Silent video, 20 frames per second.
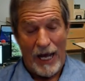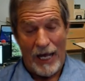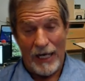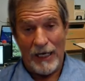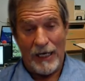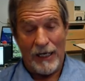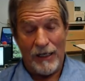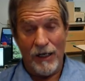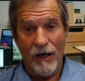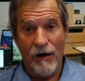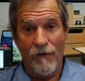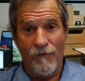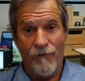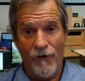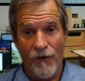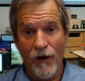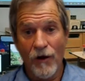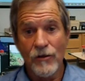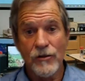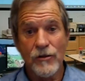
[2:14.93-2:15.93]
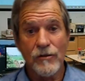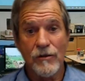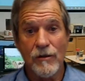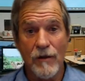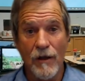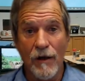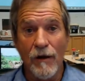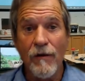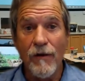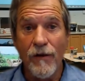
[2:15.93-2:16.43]
and you know, for those
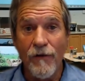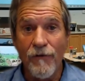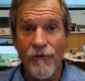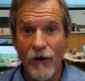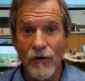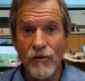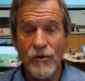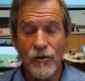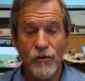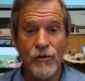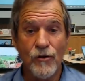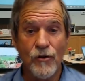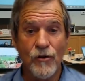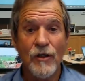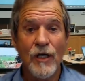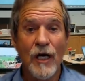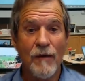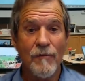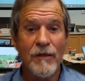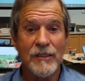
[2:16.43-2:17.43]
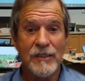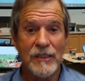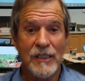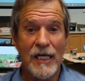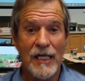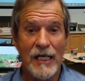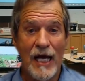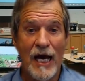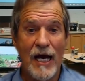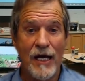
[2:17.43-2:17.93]
the the folks who do come that
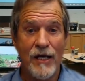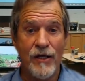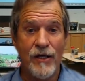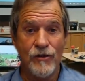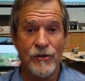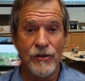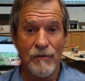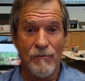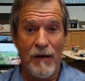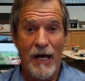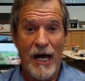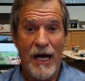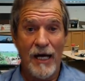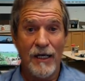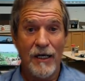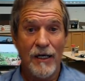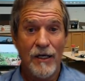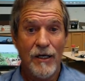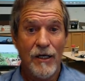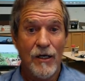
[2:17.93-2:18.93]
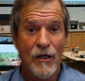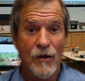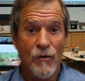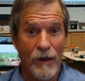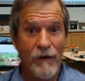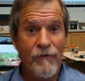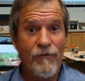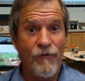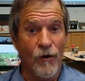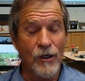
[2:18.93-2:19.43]
say, yeah, I use a Mac,
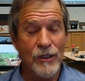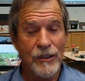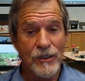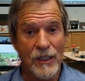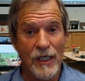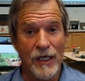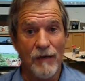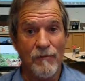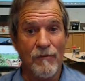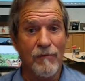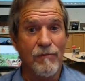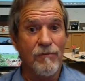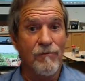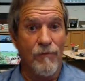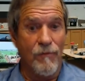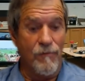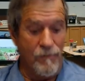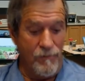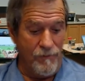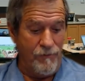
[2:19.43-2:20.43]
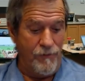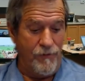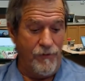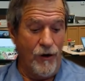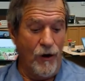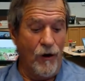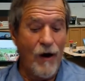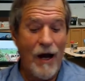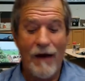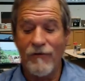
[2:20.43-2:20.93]
we force them.
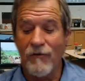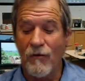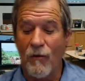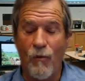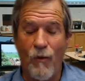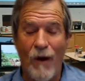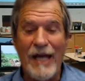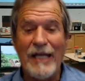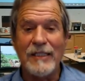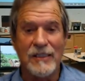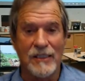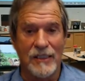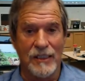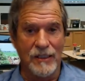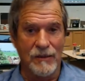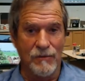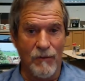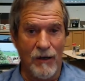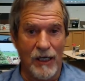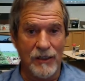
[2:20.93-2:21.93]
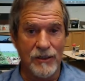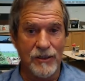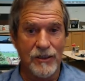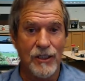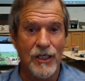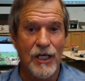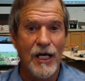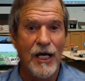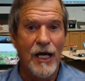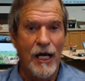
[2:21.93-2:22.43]
They'll have to wait six months
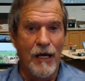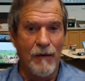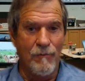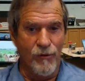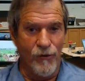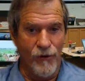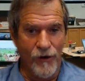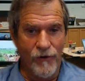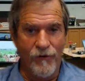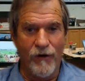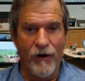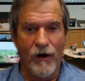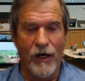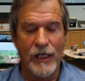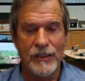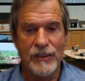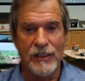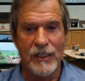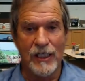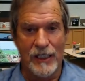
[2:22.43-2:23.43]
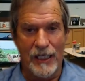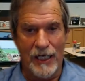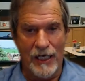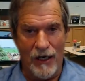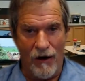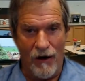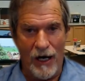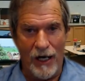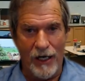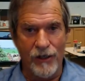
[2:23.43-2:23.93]
and prove to us that they
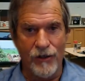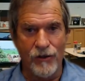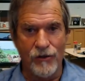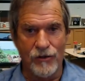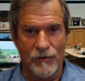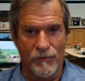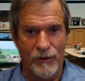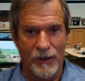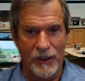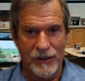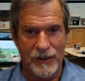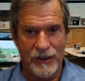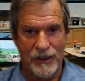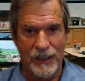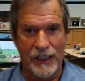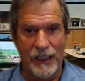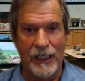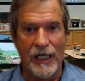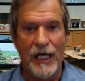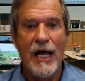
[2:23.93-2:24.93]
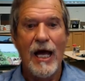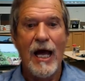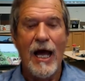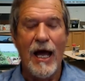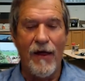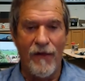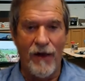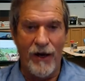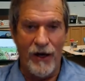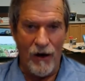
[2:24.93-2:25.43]
know how to use a P C,
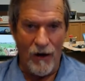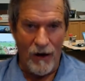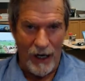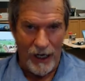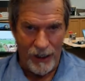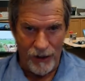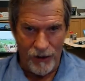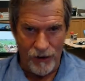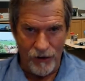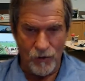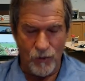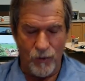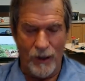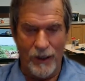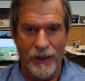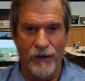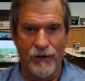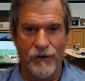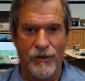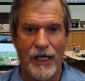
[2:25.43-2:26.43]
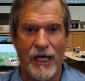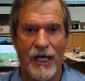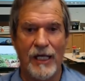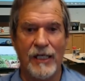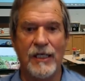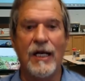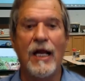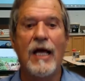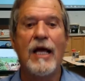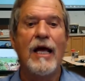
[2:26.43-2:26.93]
and they know how to use Windows
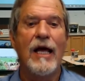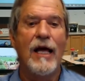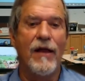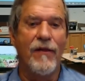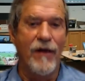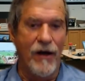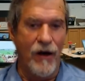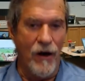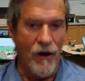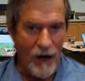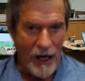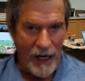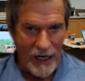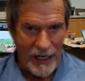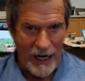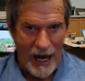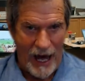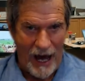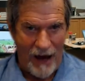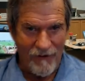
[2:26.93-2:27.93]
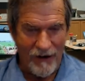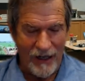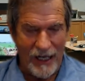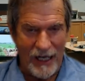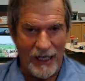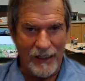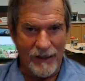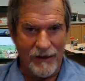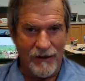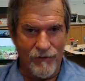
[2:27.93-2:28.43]
ten, and they know how to
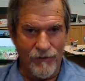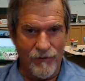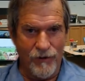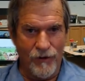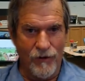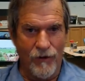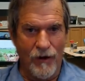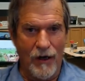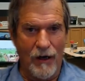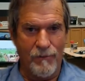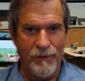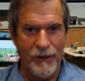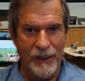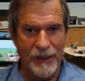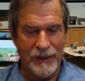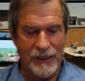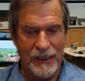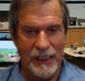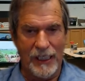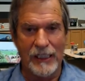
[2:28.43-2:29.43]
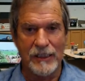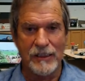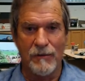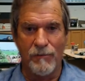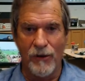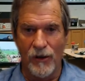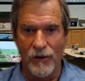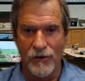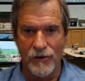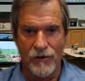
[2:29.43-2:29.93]
navigate through a P C as
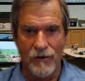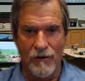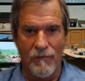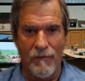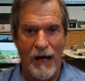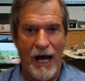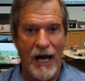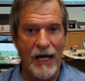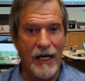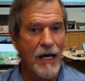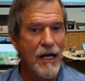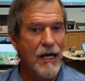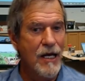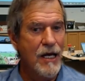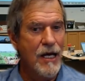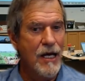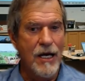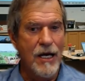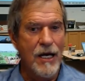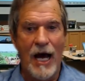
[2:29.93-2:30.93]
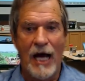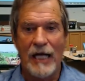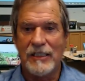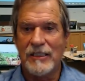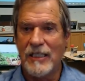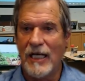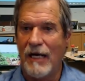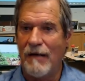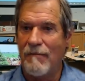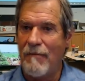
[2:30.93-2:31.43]
opposed to a Mac.
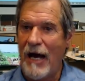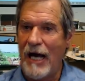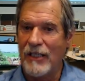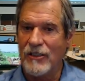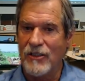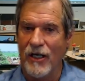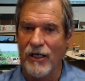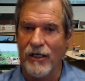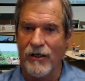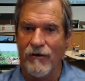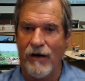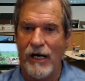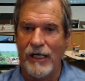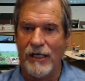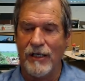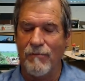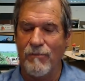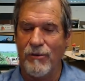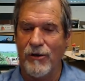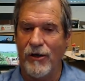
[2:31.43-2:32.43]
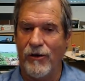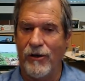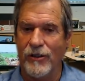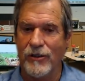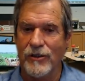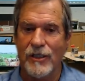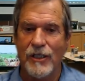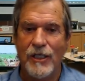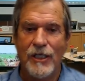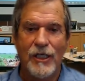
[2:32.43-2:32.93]
Not saying Macs aren't great
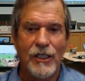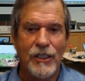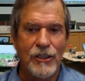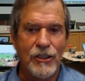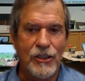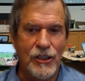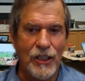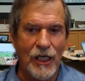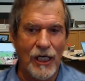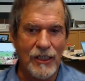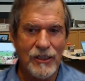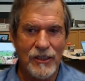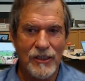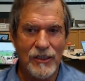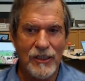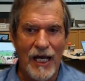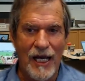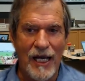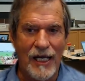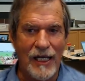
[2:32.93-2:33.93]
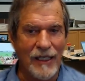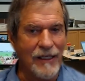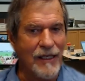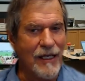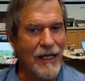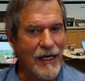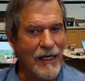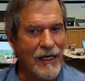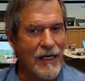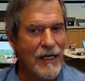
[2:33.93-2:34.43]
computers, just saying
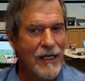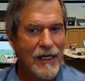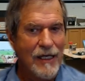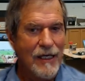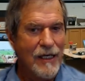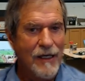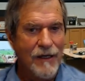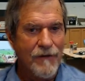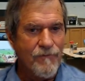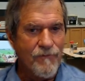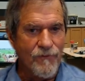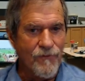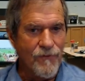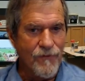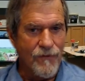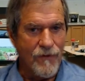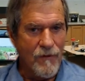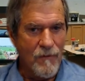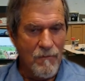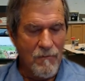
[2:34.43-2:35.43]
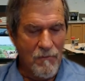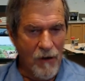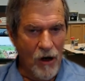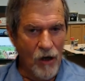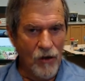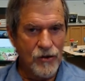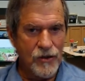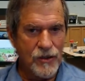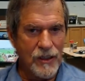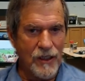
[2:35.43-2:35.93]
that
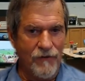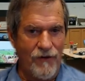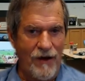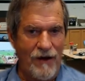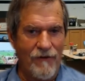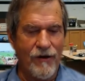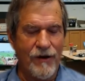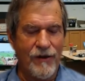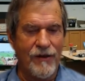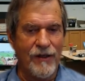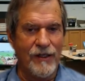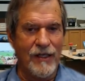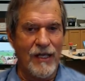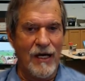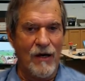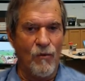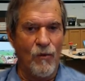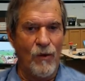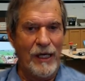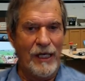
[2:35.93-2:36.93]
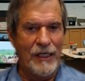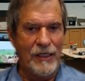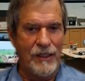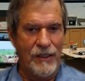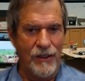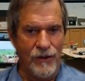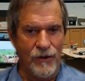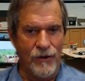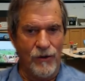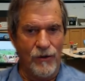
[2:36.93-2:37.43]
most of everything that we
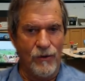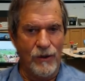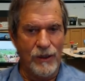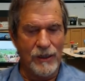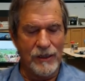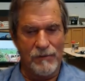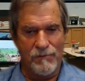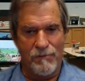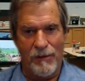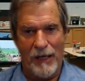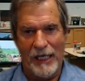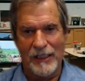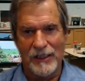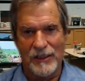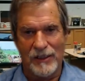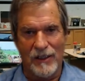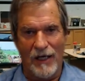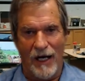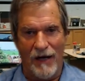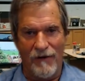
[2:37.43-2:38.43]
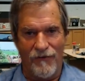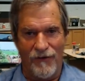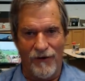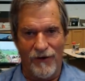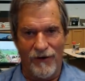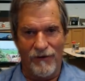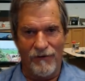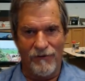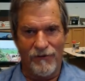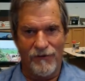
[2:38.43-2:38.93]
do is based off
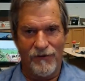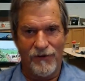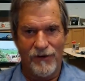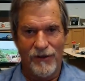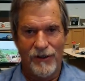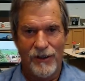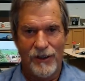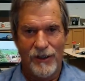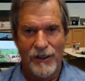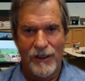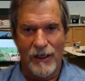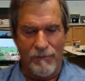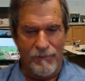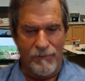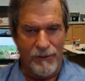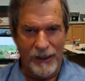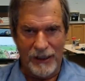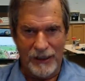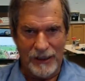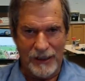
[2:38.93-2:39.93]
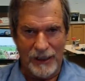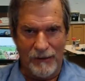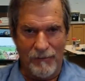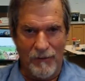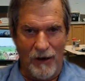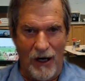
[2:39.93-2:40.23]
of a P C